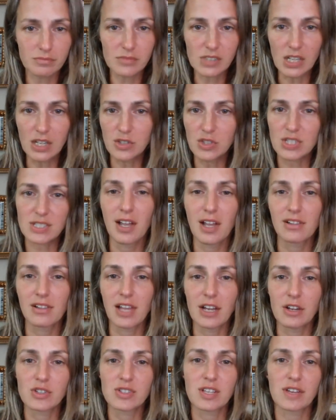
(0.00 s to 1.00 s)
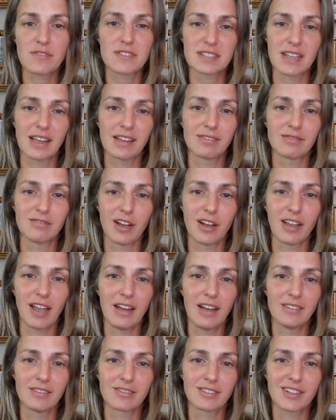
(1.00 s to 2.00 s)
and just let yourself sing
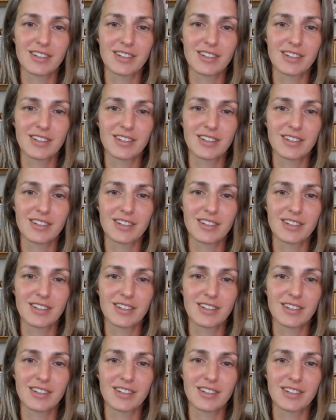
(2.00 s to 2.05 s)
again?